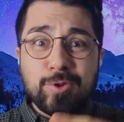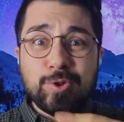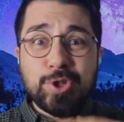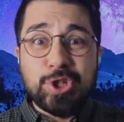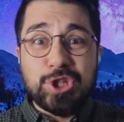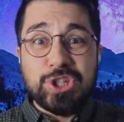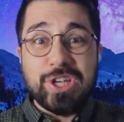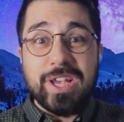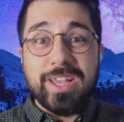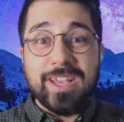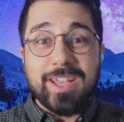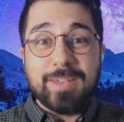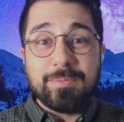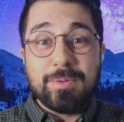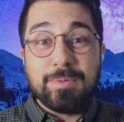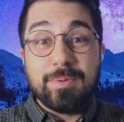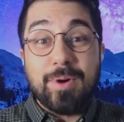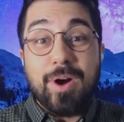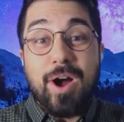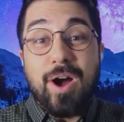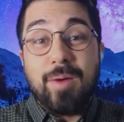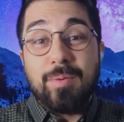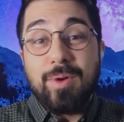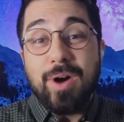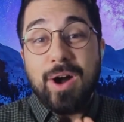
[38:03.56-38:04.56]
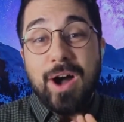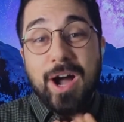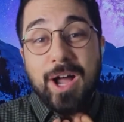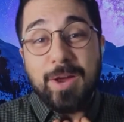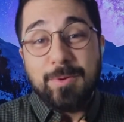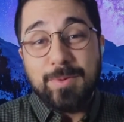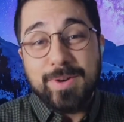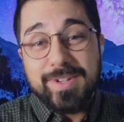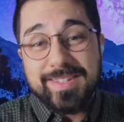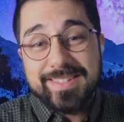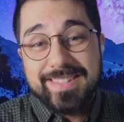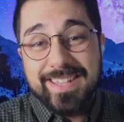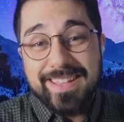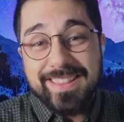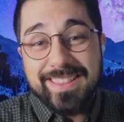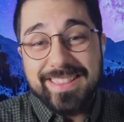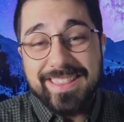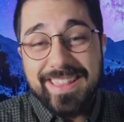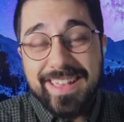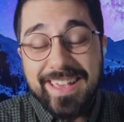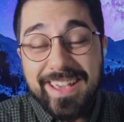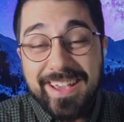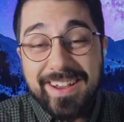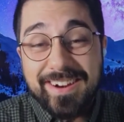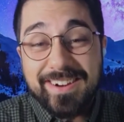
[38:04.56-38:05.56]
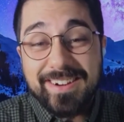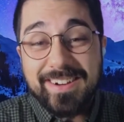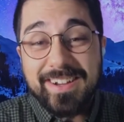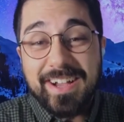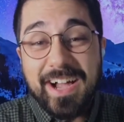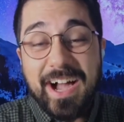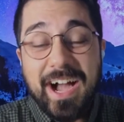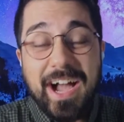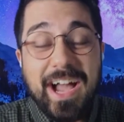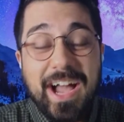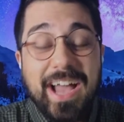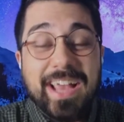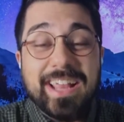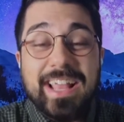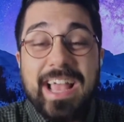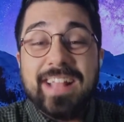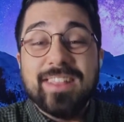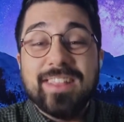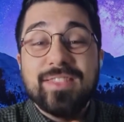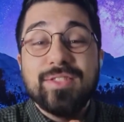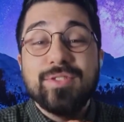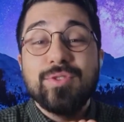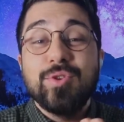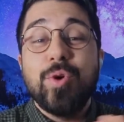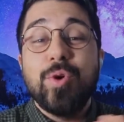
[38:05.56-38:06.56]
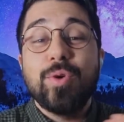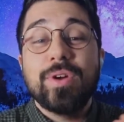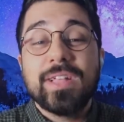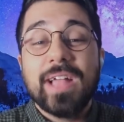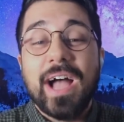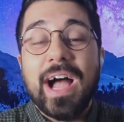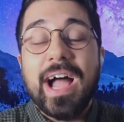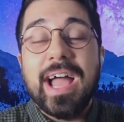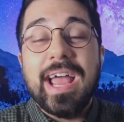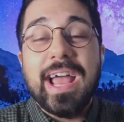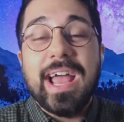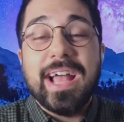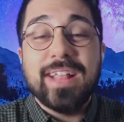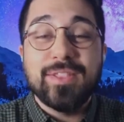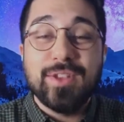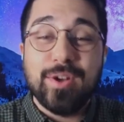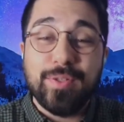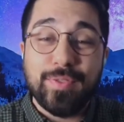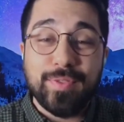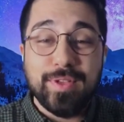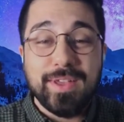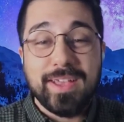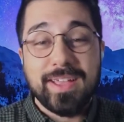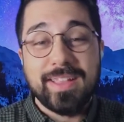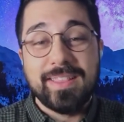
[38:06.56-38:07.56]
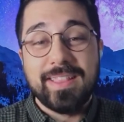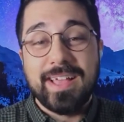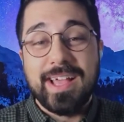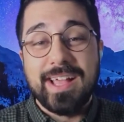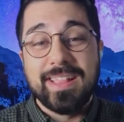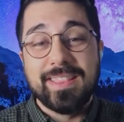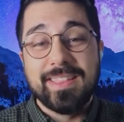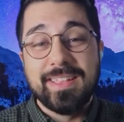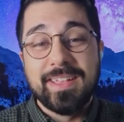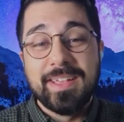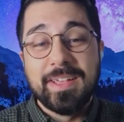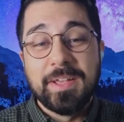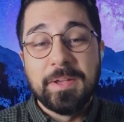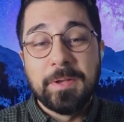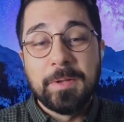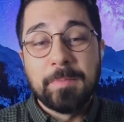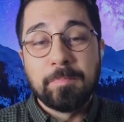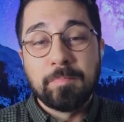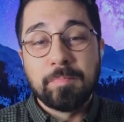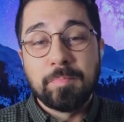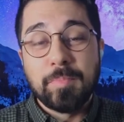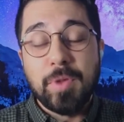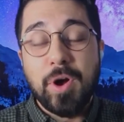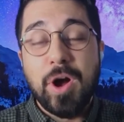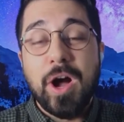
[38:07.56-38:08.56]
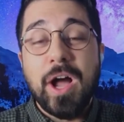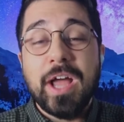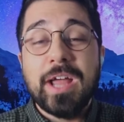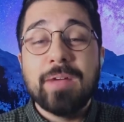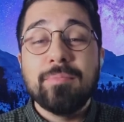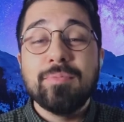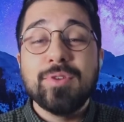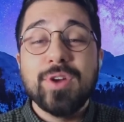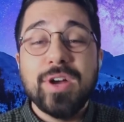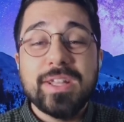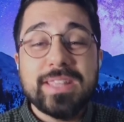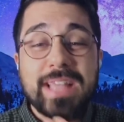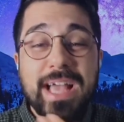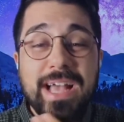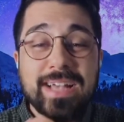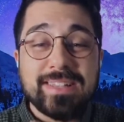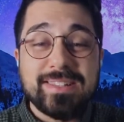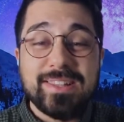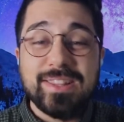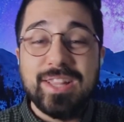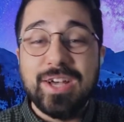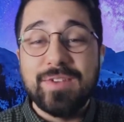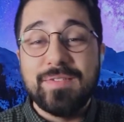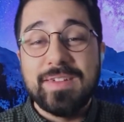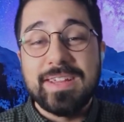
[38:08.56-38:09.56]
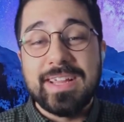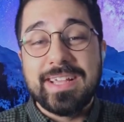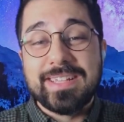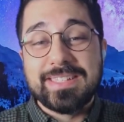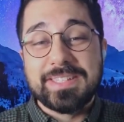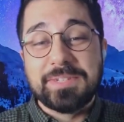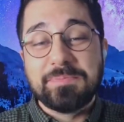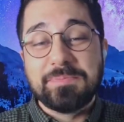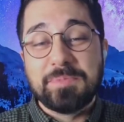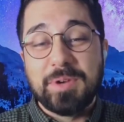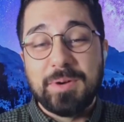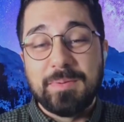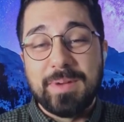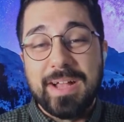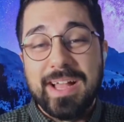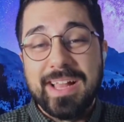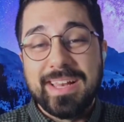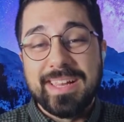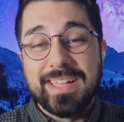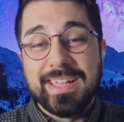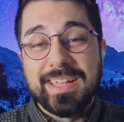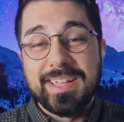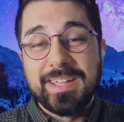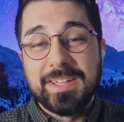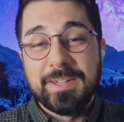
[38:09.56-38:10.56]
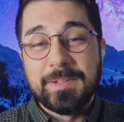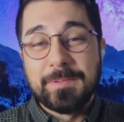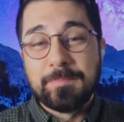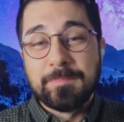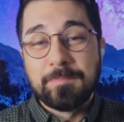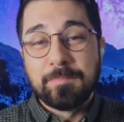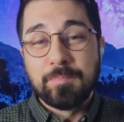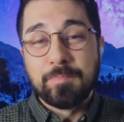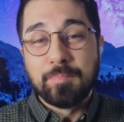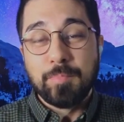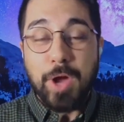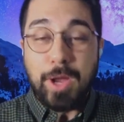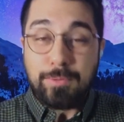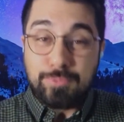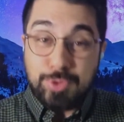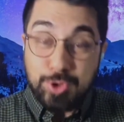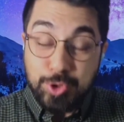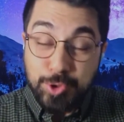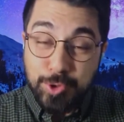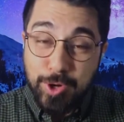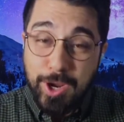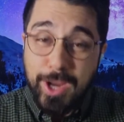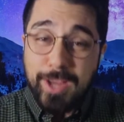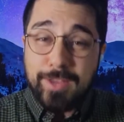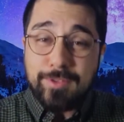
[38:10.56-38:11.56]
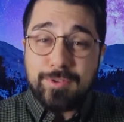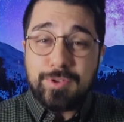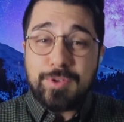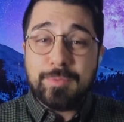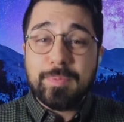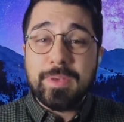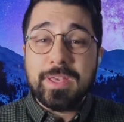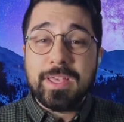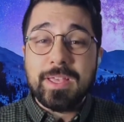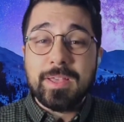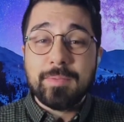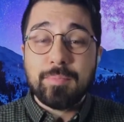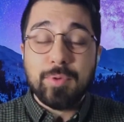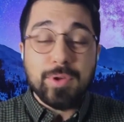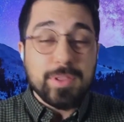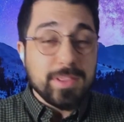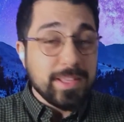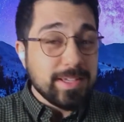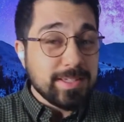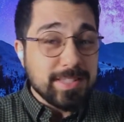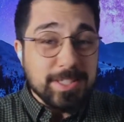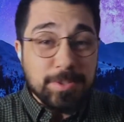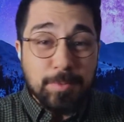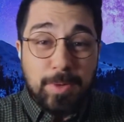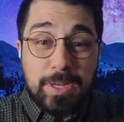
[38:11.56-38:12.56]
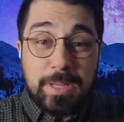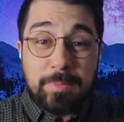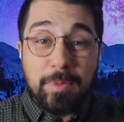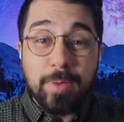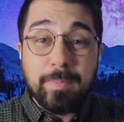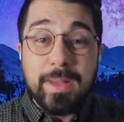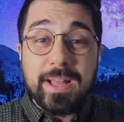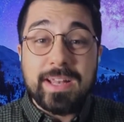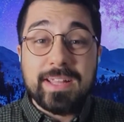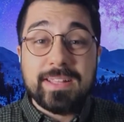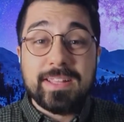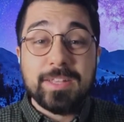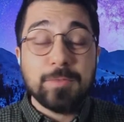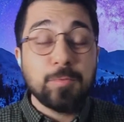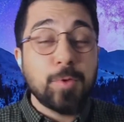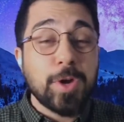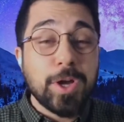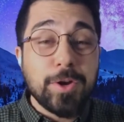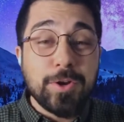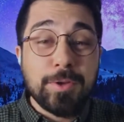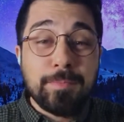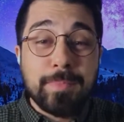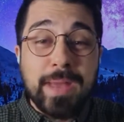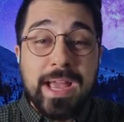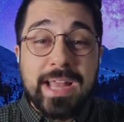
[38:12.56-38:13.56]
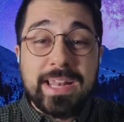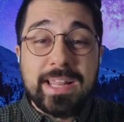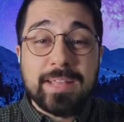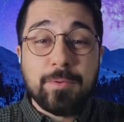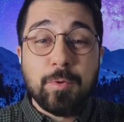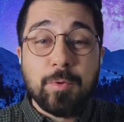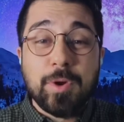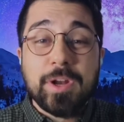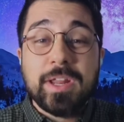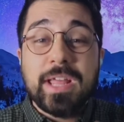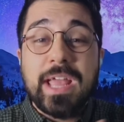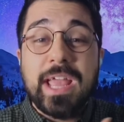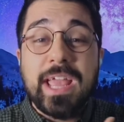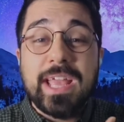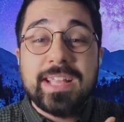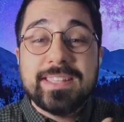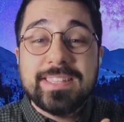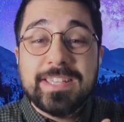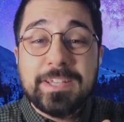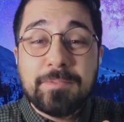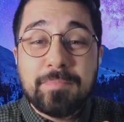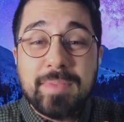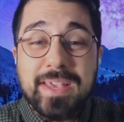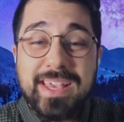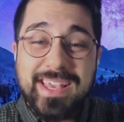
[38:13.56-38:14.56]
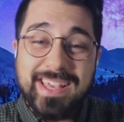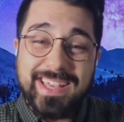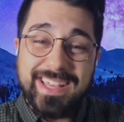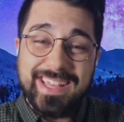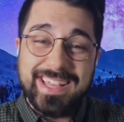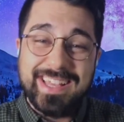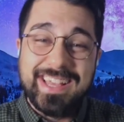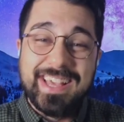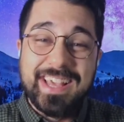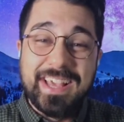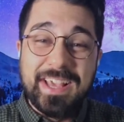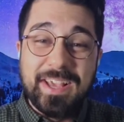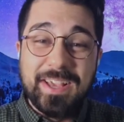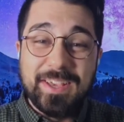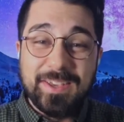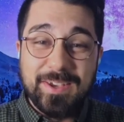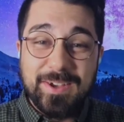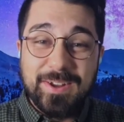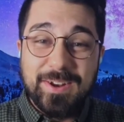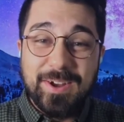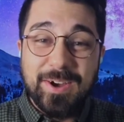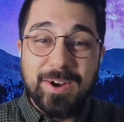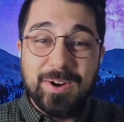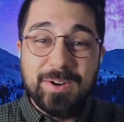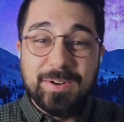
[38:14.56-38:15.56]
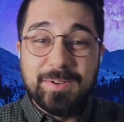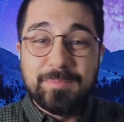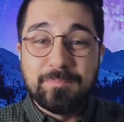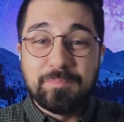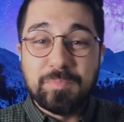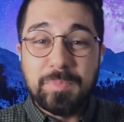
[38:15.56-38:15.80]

Sheikh? I wasn't there. I had nothing in that. I am not as loving as Imam Ali. I'm trying to be, but this is what Imam Ali did. Why are you mad? Why are you hating me? You know?